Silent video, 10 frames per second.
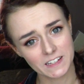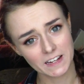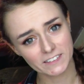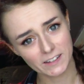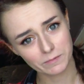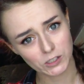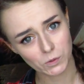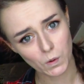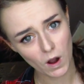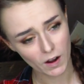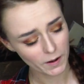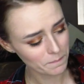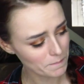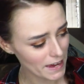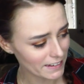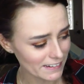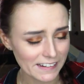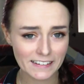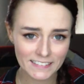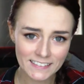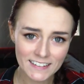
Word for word: signed up to walk. Maggie